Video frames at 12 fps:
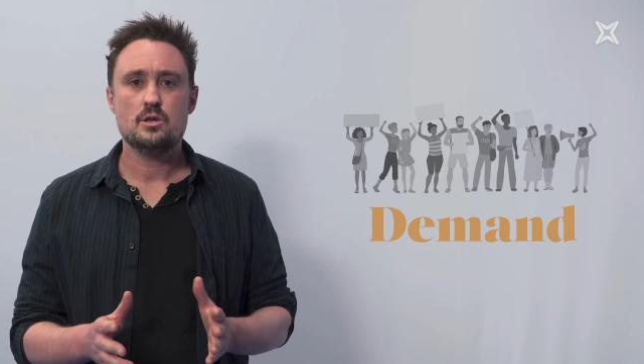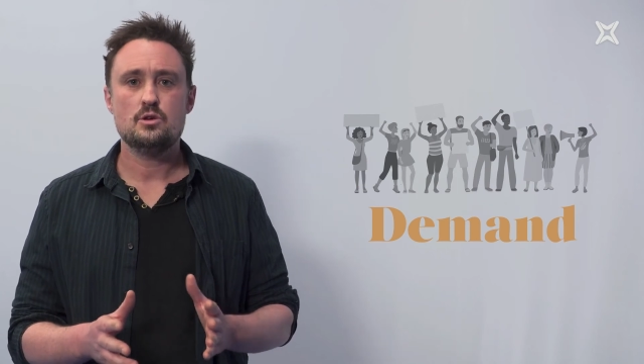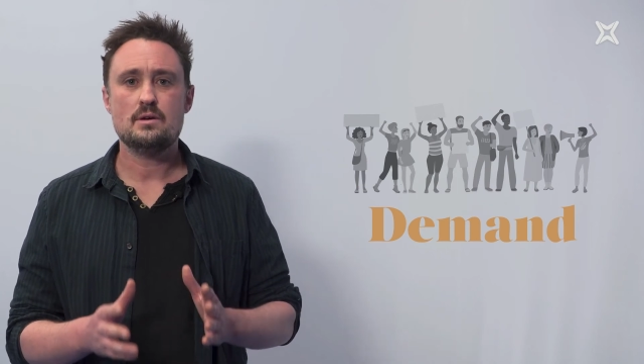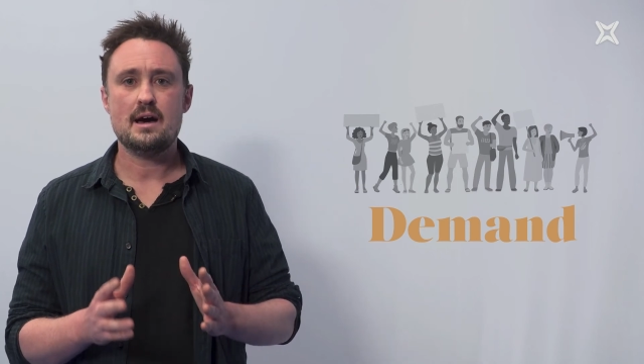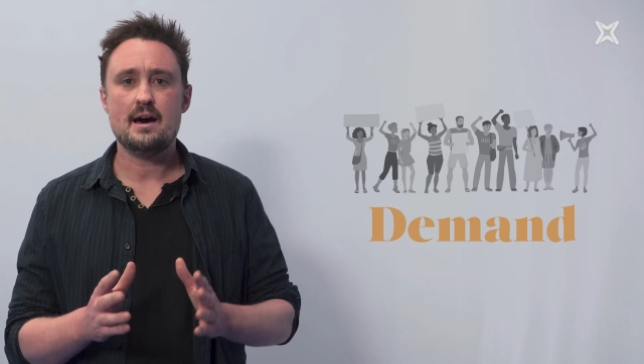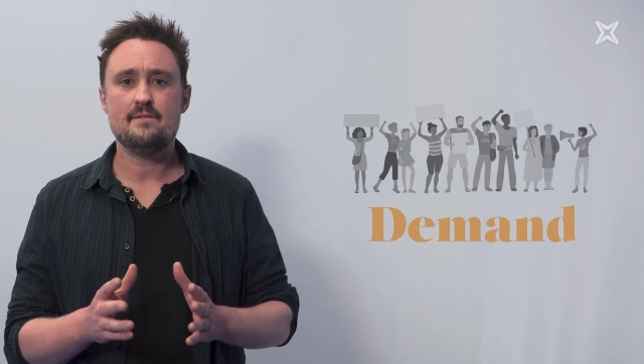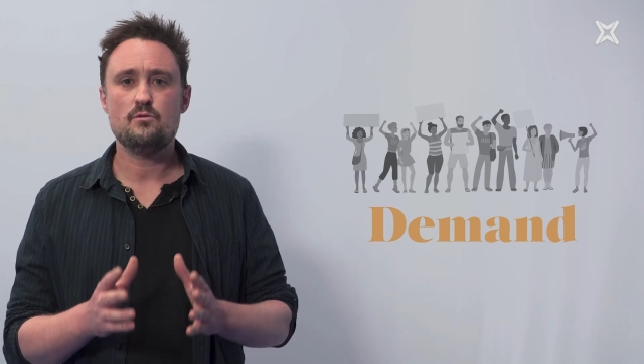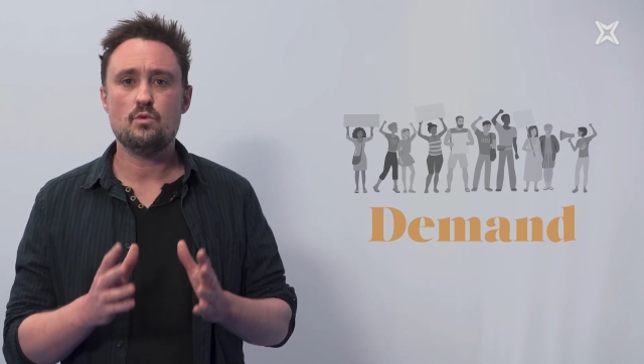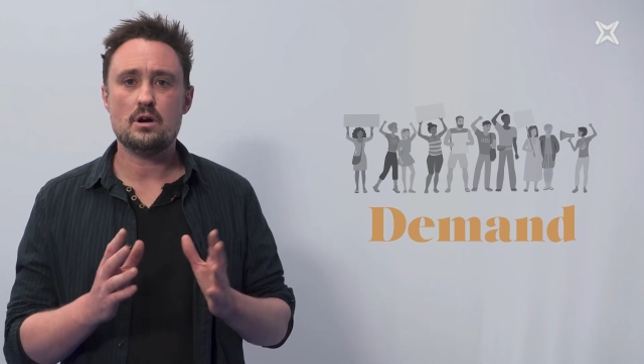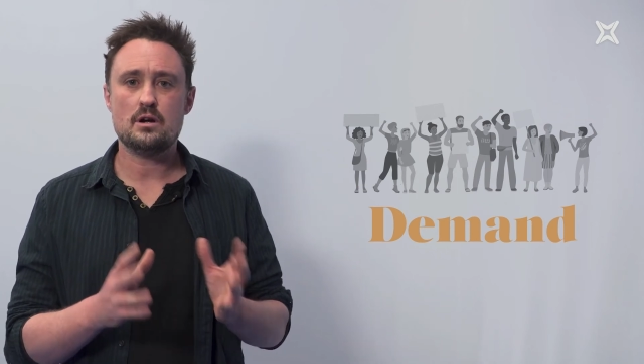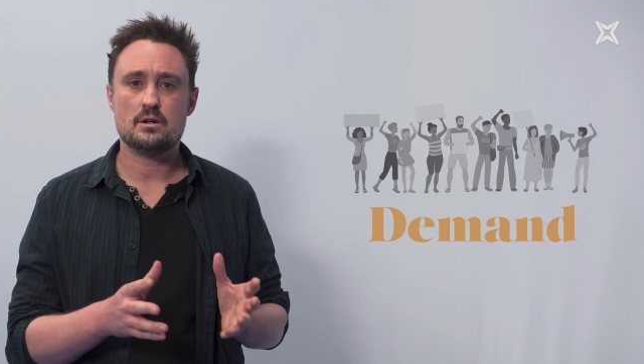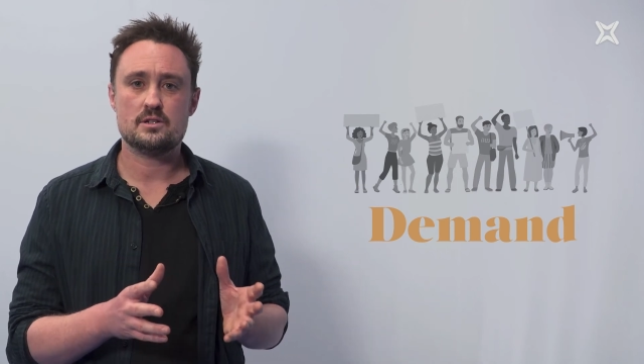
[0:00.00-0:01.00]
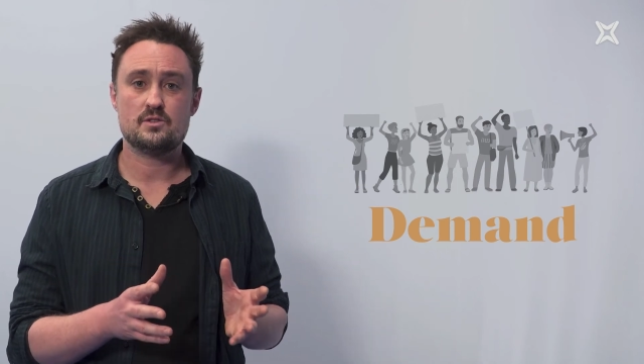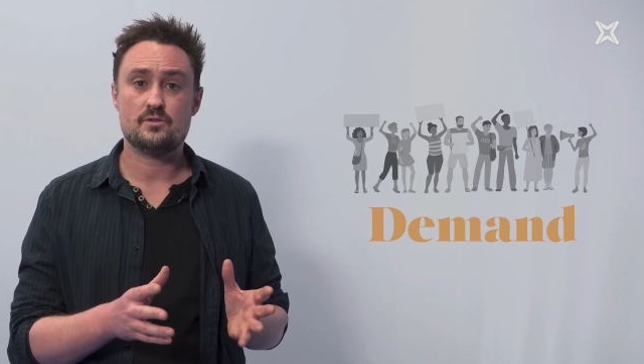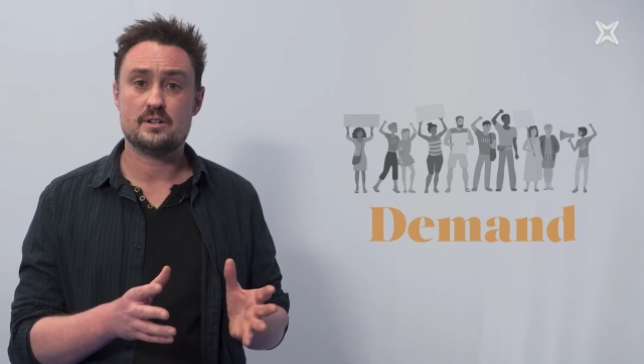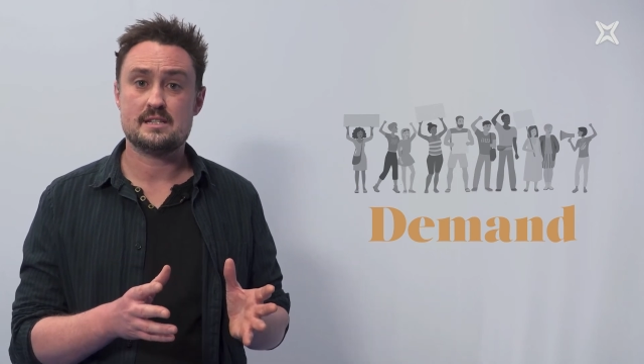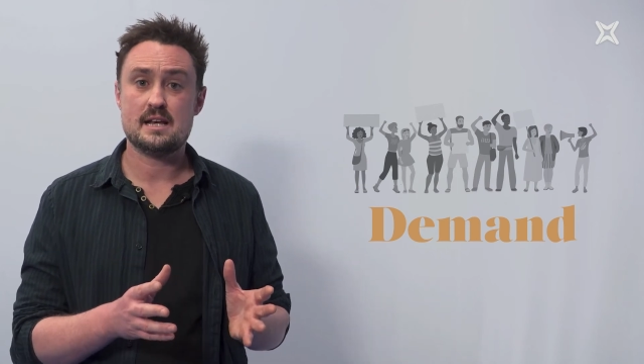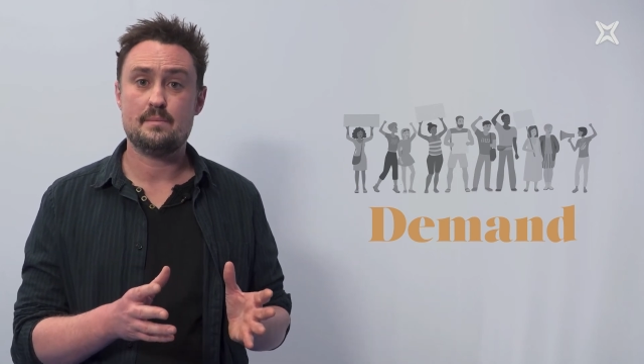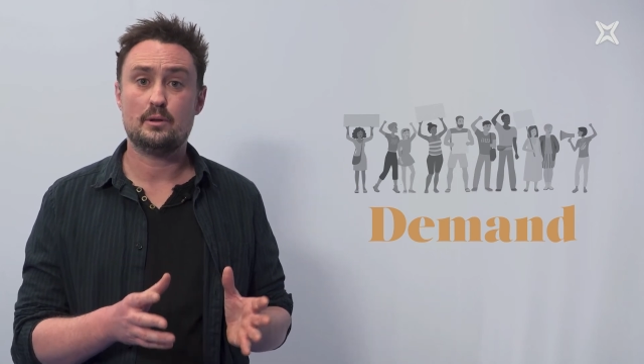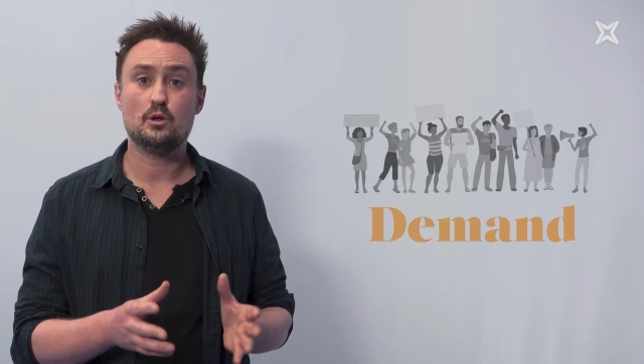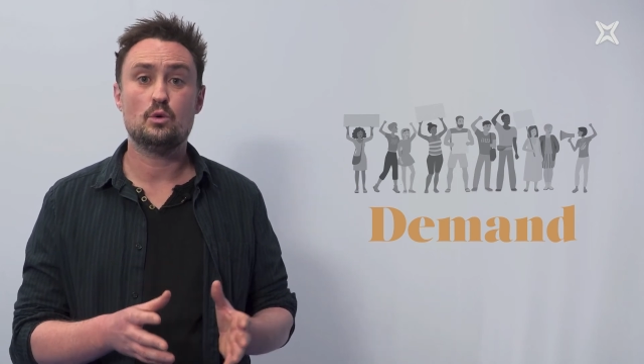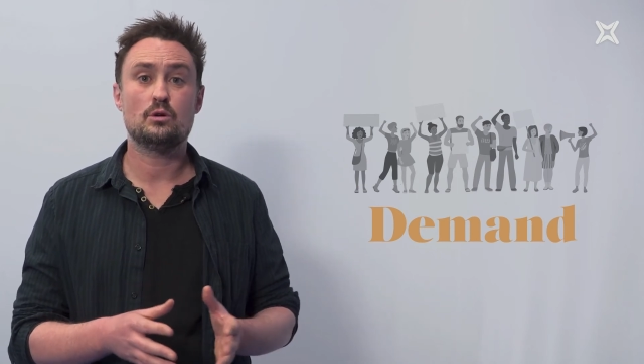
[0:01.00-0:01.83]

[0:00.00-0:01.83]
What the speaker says: You have workers, for example, who